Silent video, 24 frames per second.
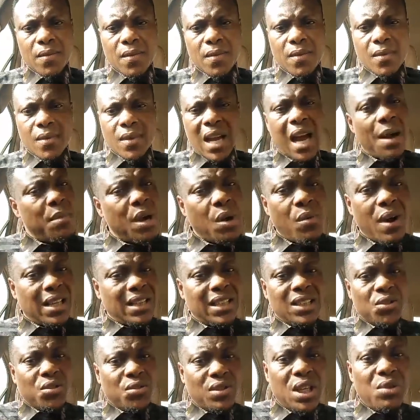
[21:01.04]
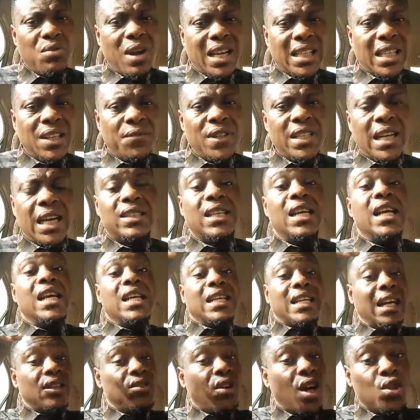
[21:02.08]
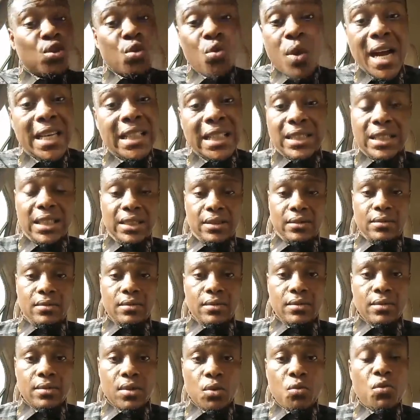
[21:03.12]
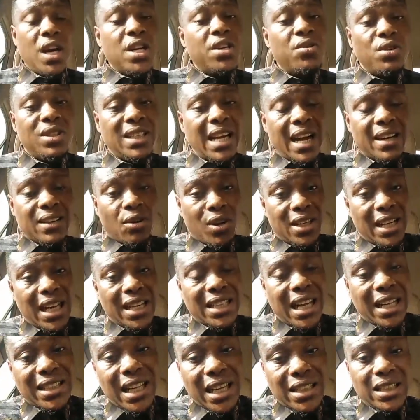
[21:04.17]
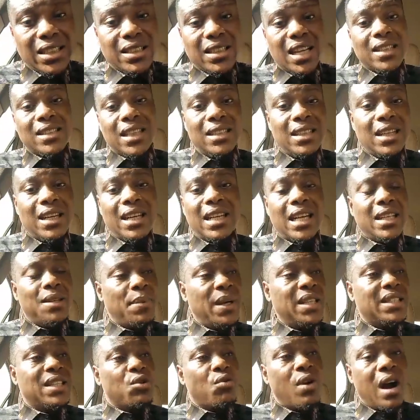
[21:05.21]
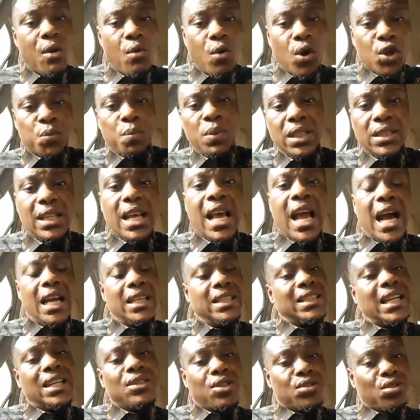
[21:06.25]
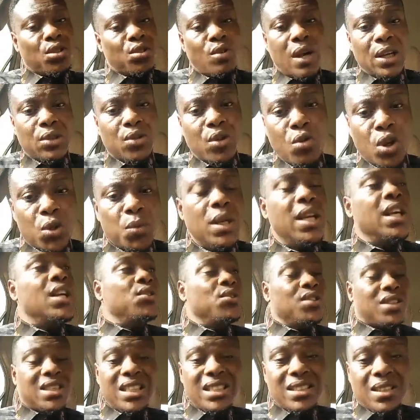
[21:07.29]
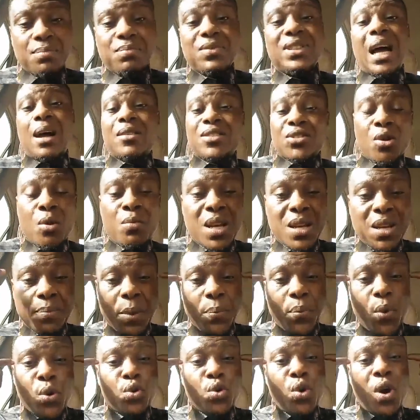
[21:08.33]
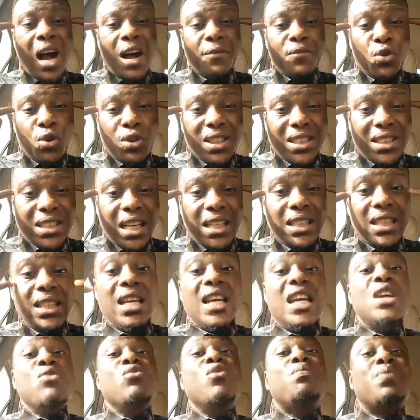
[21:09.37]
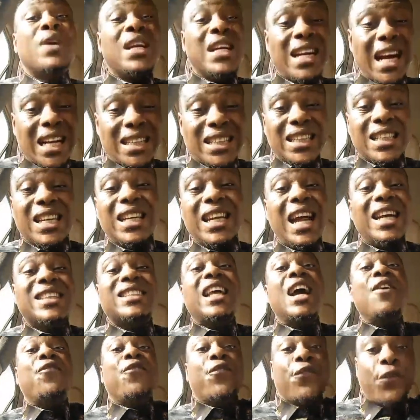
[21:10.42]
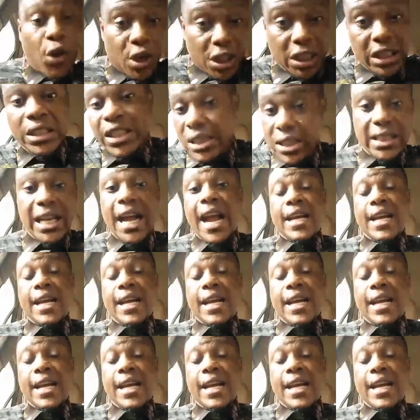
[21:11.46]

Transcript: I mean, why these children you are giving out cannot do anything. When you now collect that 30,000 naira and the person go and wash plate and the child does not know how to wash plate, you see, there are so many people who don't have the understanding. He will bring that again and start flogging the child.